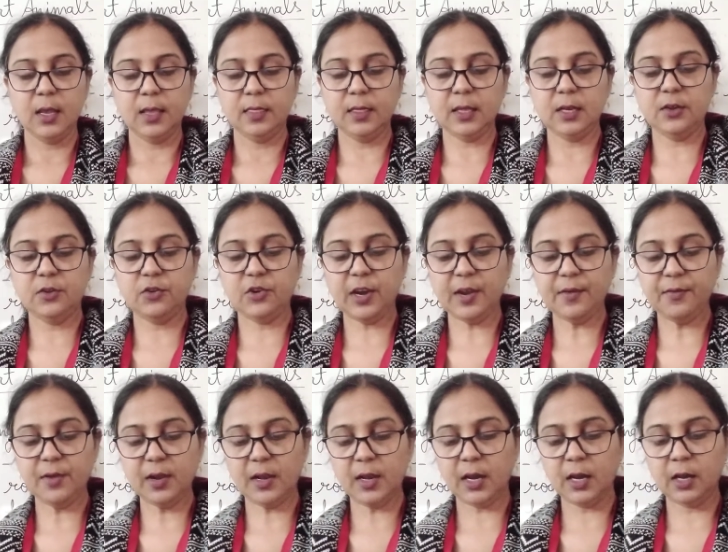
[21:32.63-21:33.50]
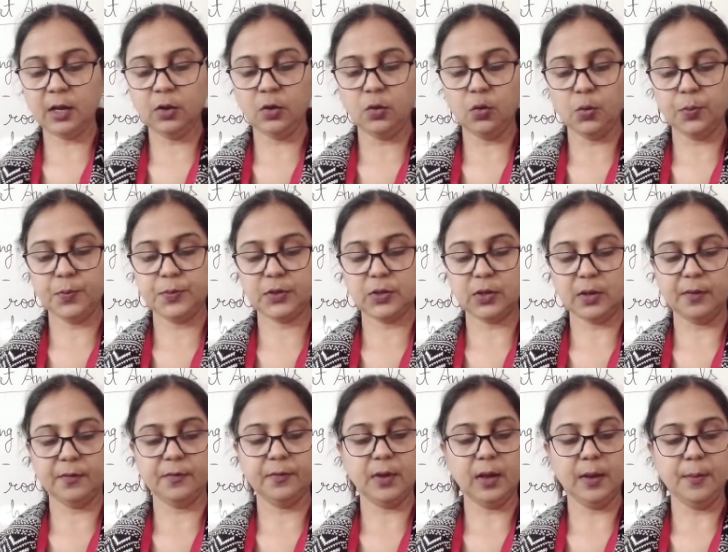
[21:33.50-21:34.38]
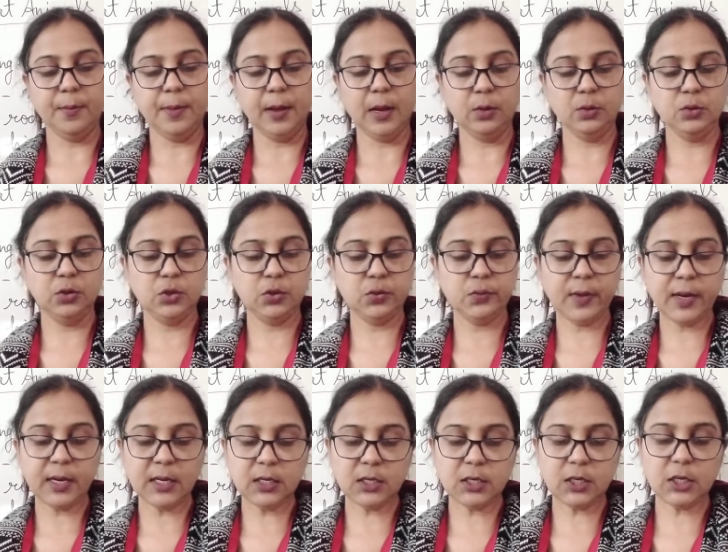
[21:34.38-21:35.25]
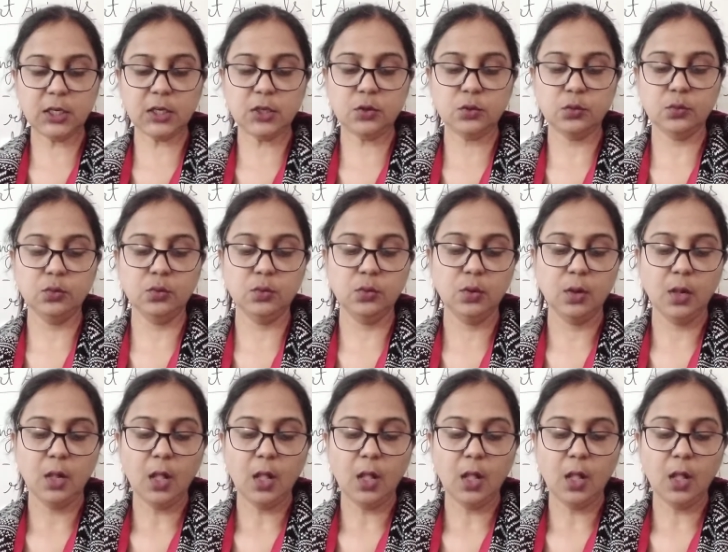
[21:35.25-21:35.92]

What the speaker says: they travel in groups of about 20 to